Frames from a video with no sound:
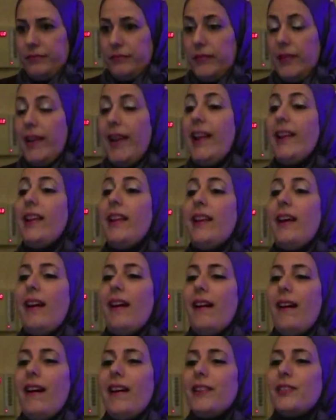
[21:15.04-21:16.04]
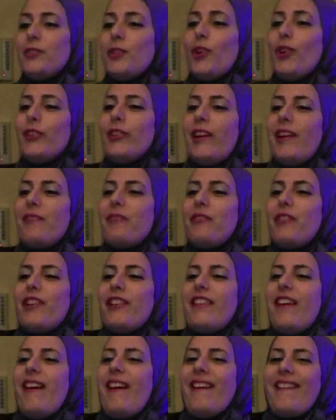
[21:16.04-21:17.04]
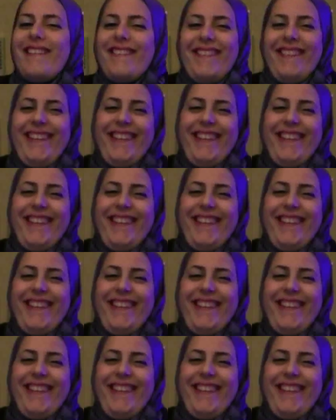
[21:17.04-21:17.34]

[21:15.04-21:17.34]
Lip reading: La la la, I told every day.